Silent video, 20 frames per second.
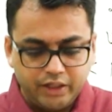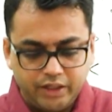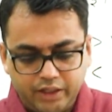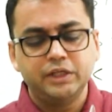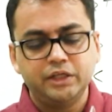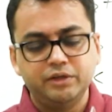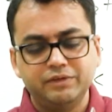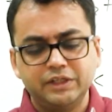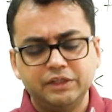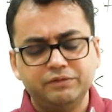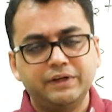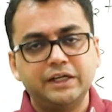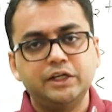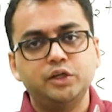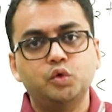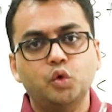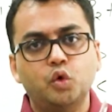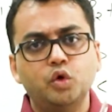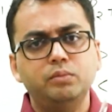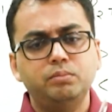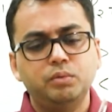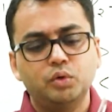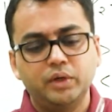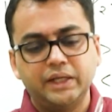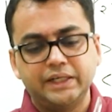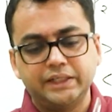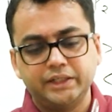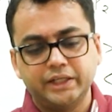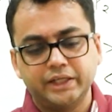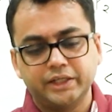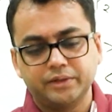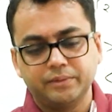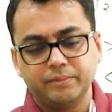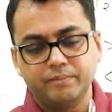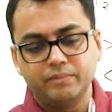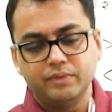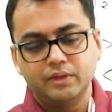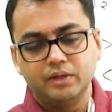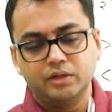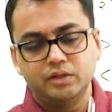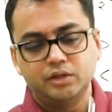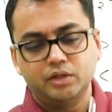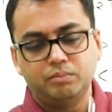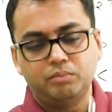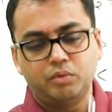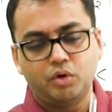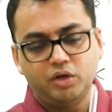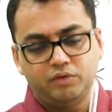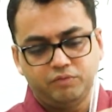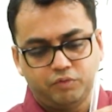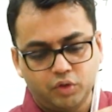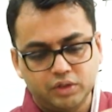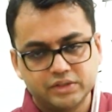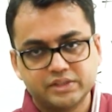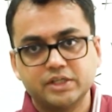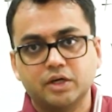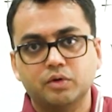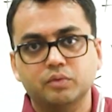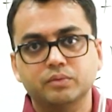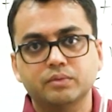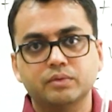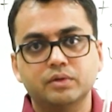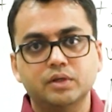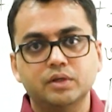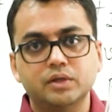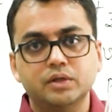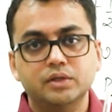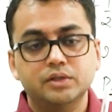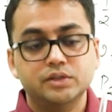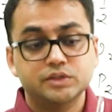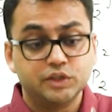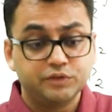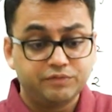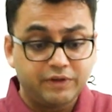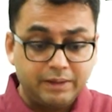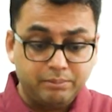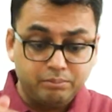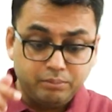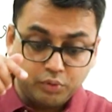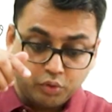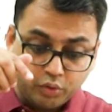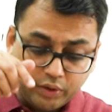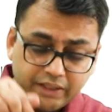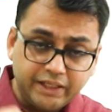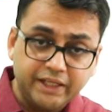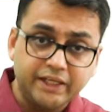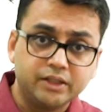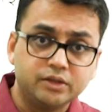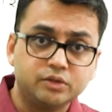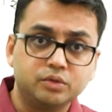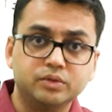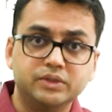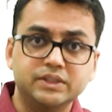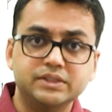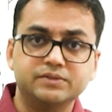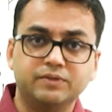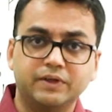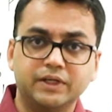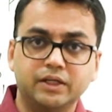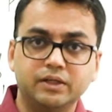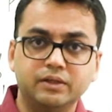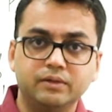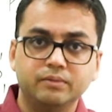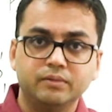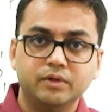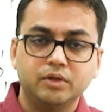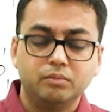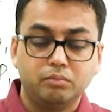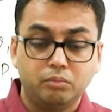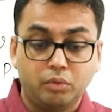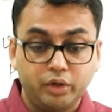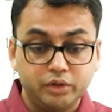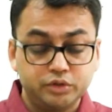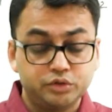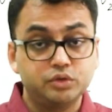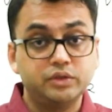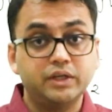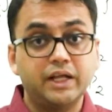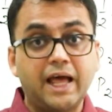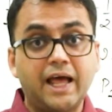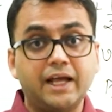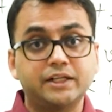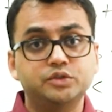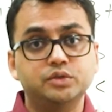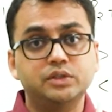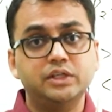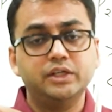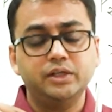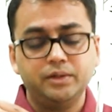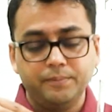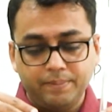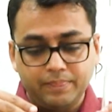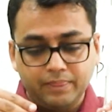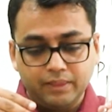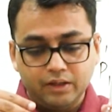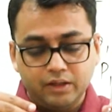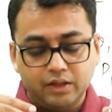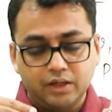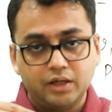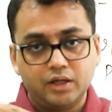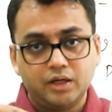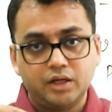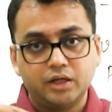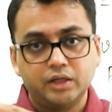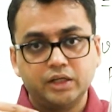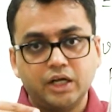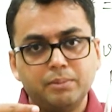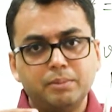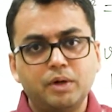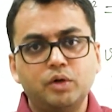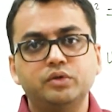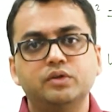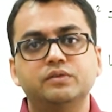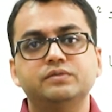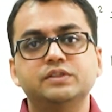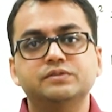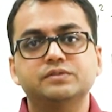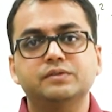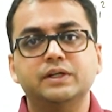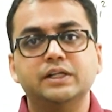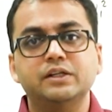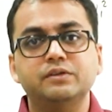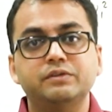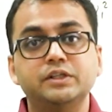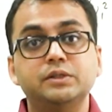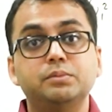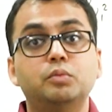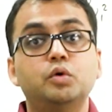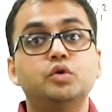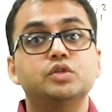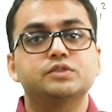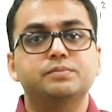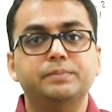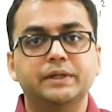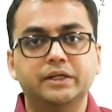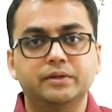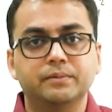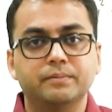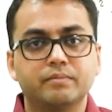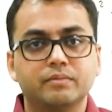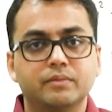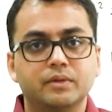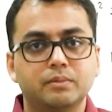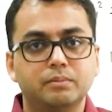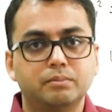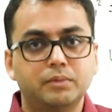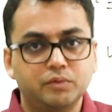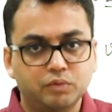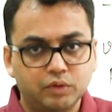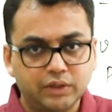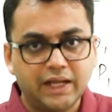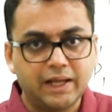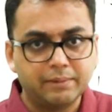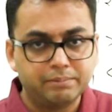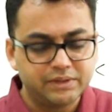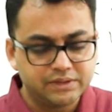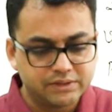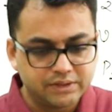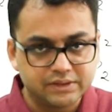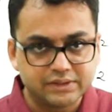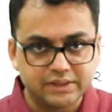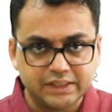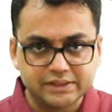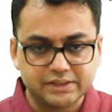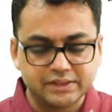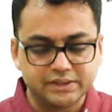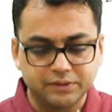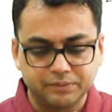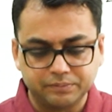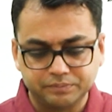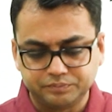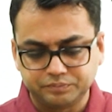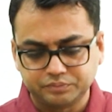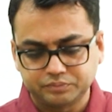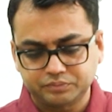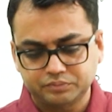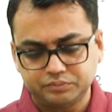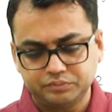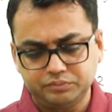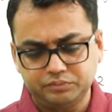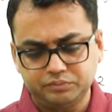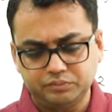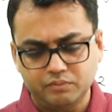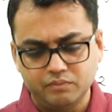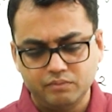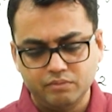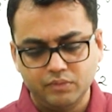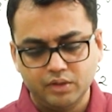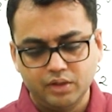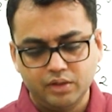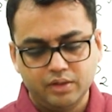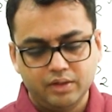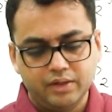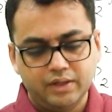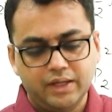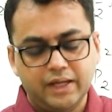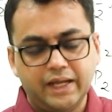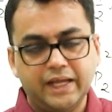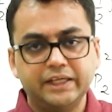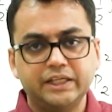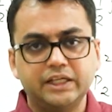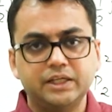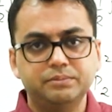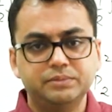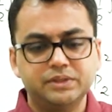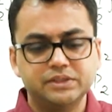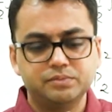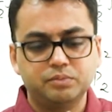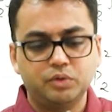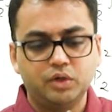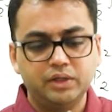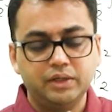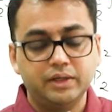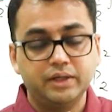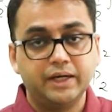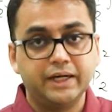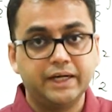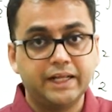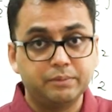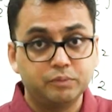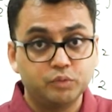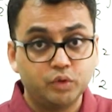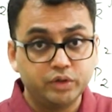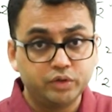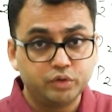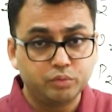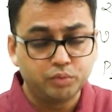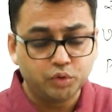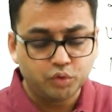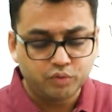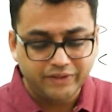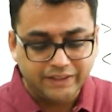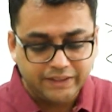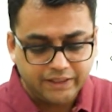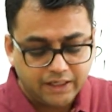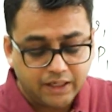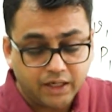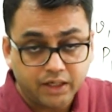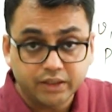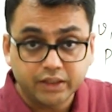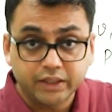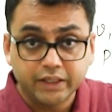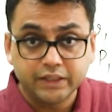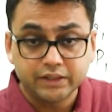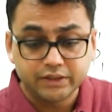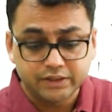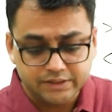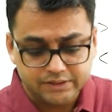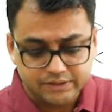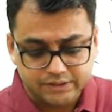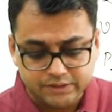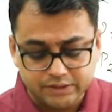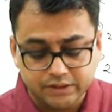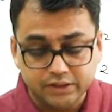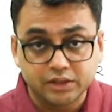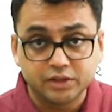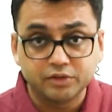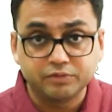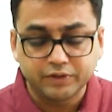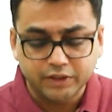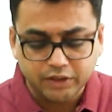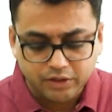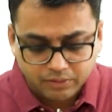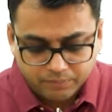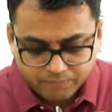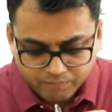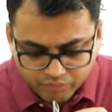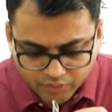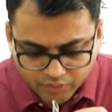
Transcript: even if I don't blow any air, the ball falls down. So if I am blowing air through this funnel, ball should actually come out of this funnel with more speed. But what happens is, let's see. I keep this ball and I am going to blow very hard in this funnel.